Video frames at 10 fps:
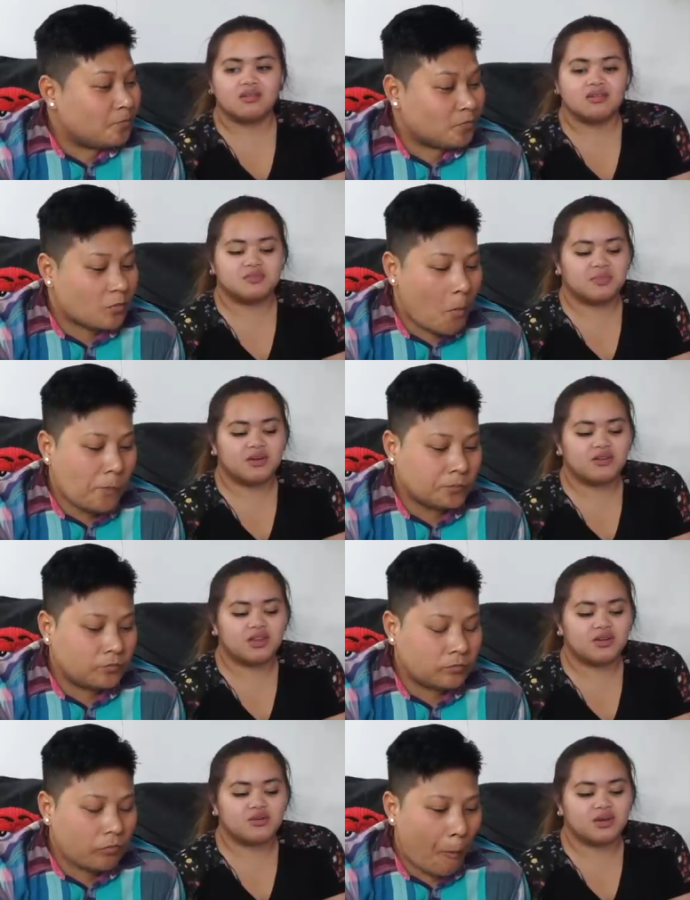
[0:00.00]
Speaker 1: it's better
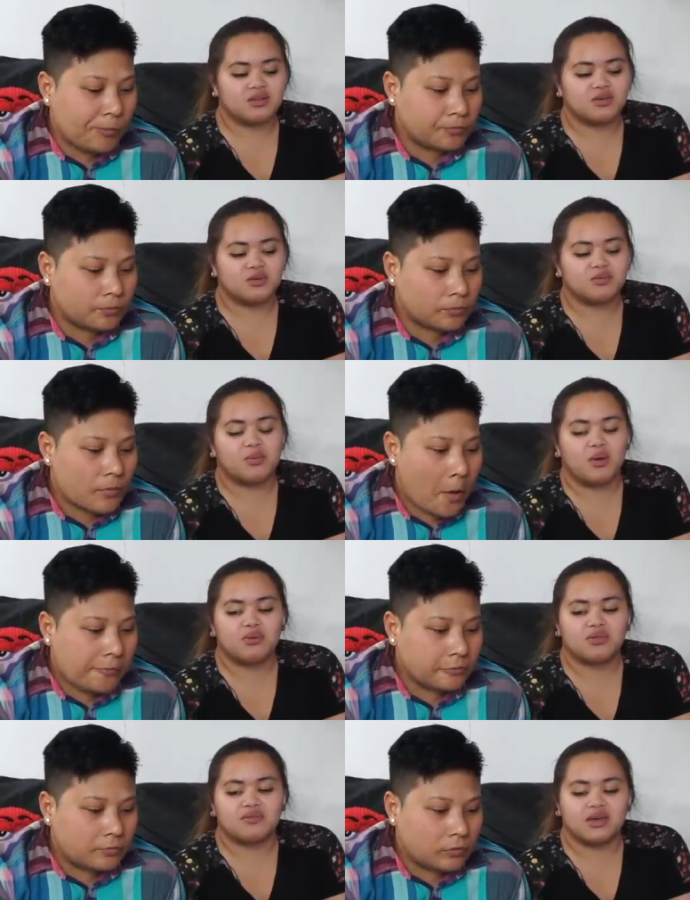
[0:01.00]
that you can cook
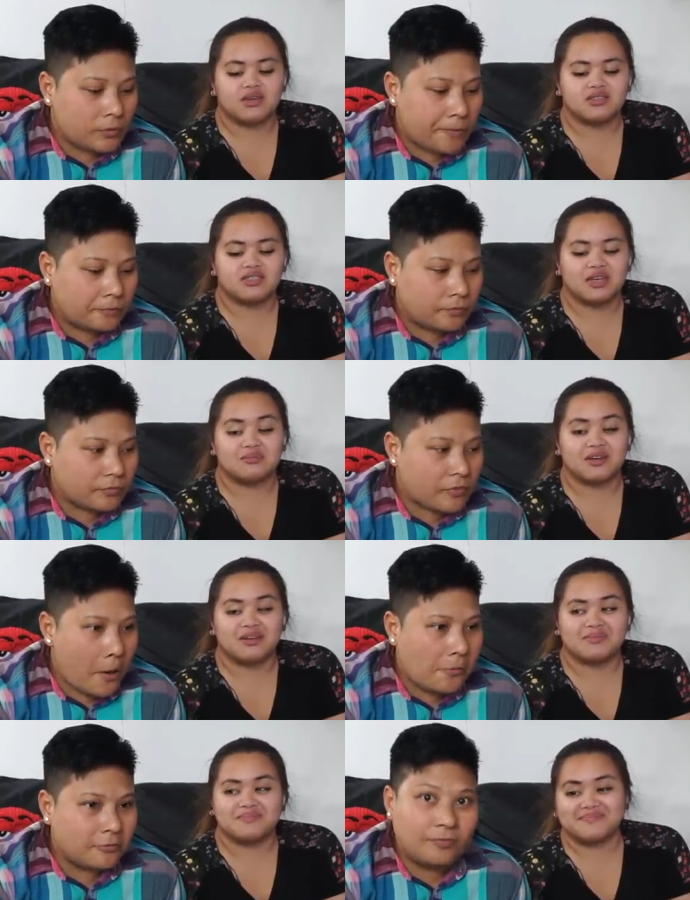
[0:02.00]
both of it at the same
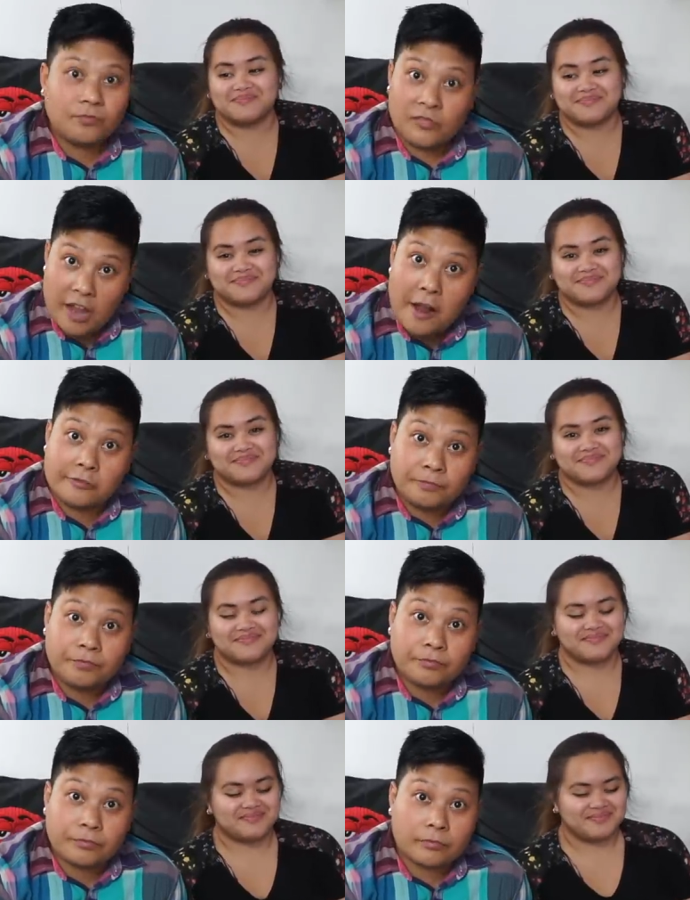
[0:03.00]
time.
Speaker 2: Yeah.
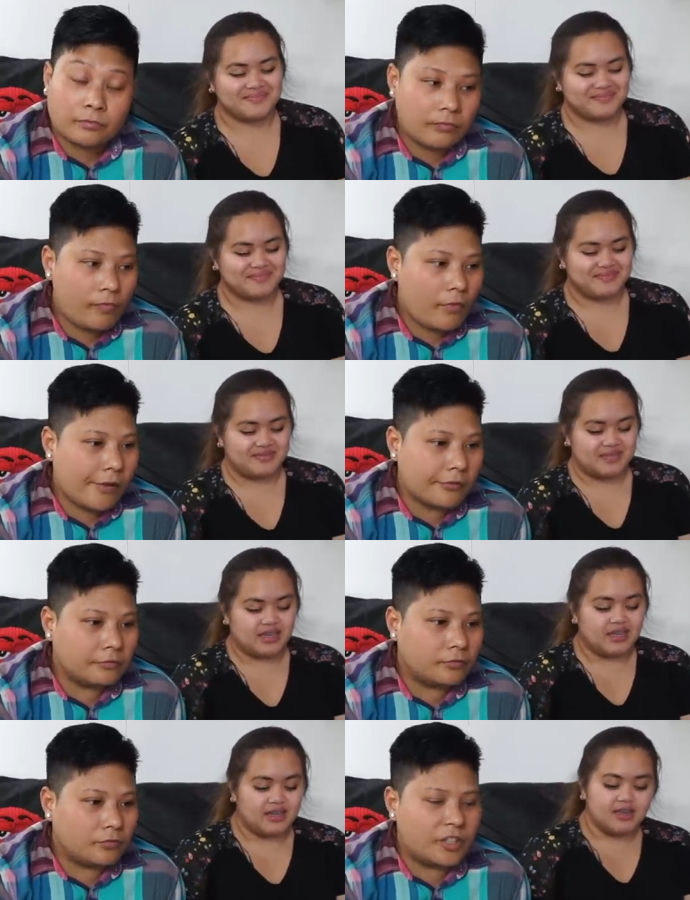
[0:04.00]

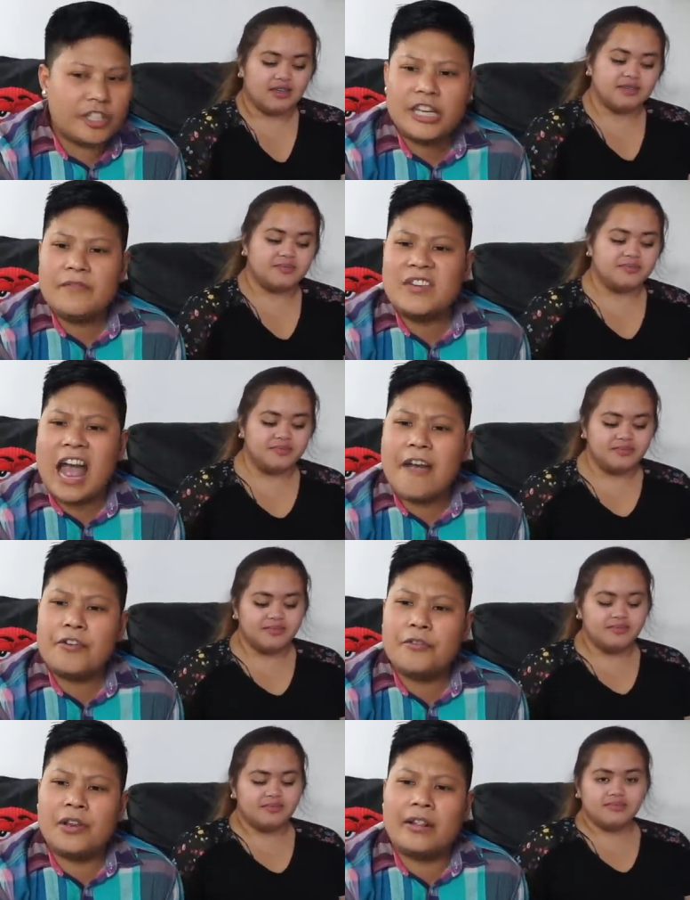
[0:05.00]
You can even
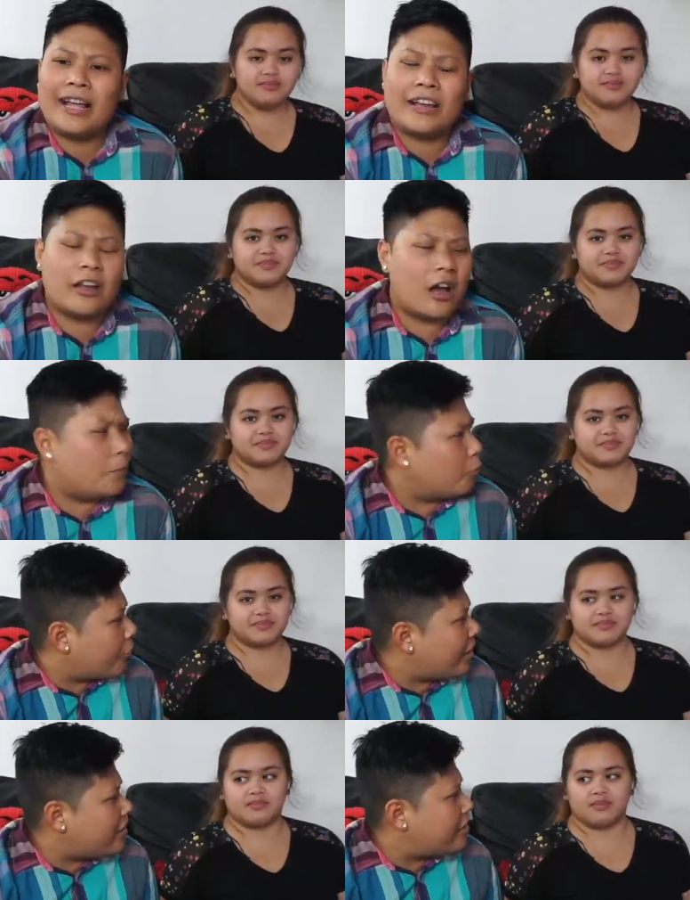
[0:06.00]
have it with like um
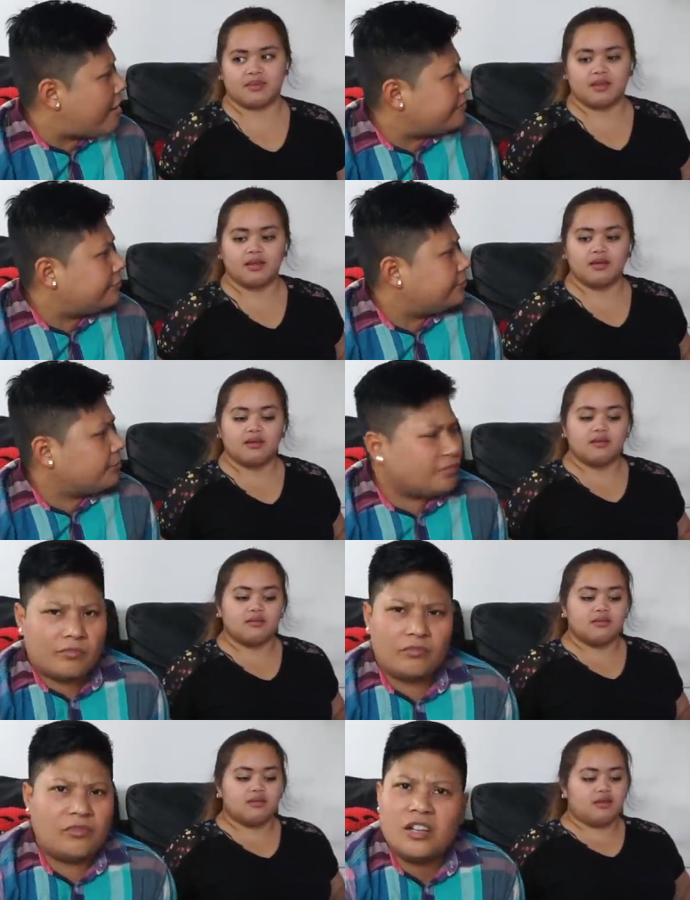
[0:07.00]
bread,
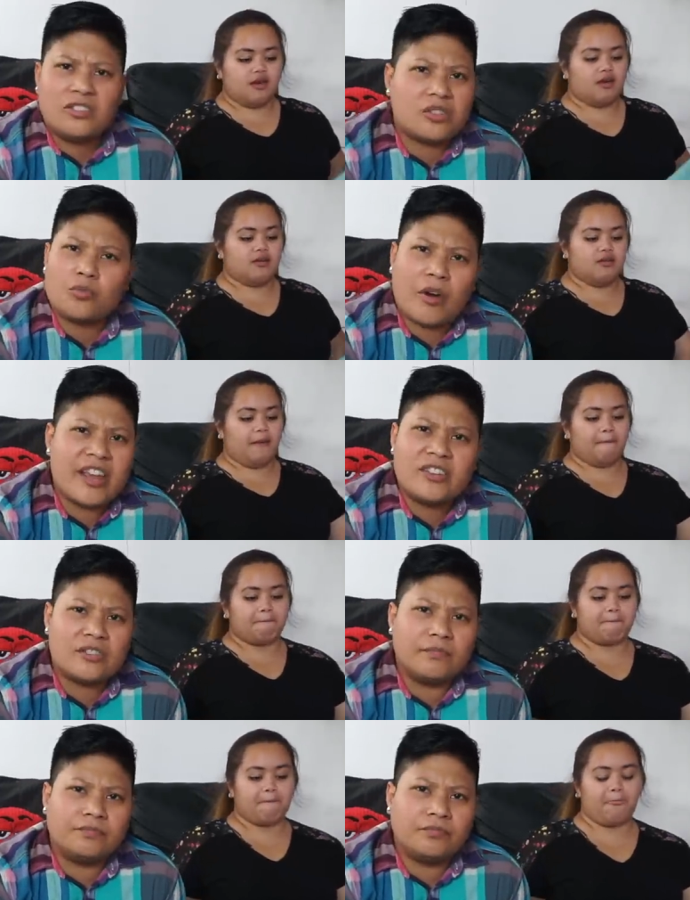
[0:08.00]
not yeah. just rice.